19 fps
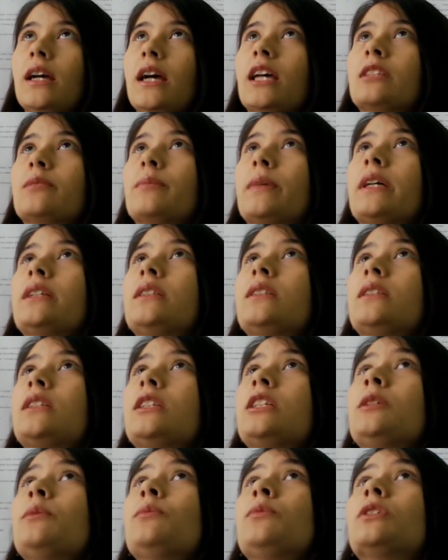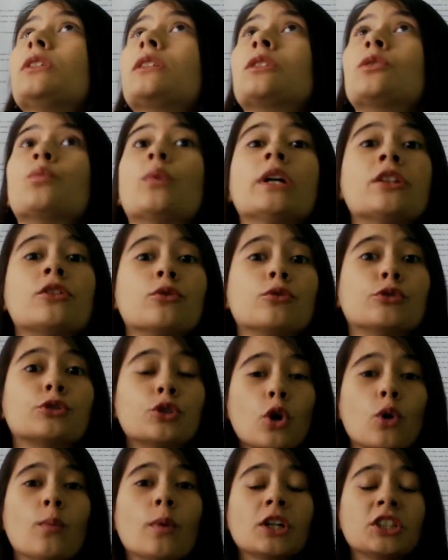as my team just went through
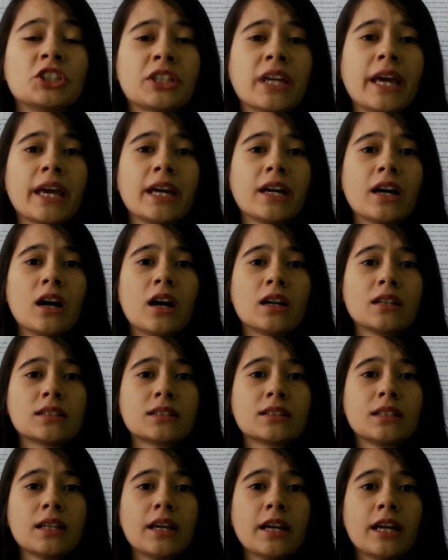so much chaos.